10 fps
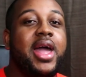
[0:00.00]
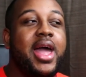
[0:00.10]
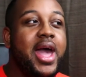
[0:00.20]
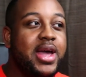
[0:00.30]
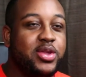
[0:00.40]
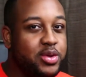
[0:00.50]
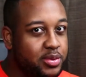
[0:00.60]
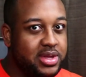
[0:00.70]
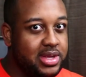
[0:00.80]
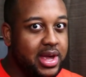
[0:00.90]
as you can
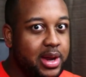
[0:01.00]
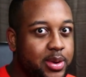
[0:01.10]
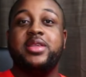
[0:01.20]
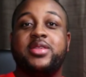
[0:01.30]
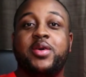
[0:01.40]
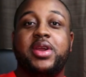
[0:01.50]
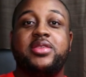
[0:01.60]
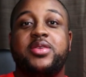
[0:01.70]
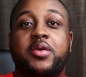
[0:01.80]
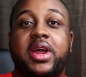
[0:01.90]
read the title. So
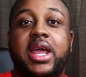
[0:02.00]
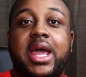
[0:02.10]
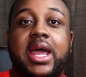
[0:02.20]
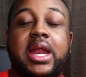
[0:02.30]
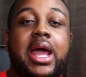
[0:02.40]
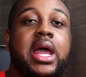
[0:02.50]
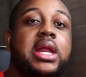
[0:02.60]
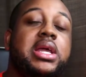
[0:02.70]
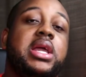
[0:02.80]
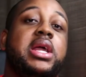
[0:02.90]
let's go right ahead
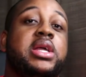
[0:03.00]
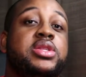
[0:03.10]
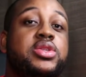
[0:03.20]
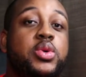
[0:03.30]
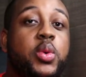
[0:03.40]
and get into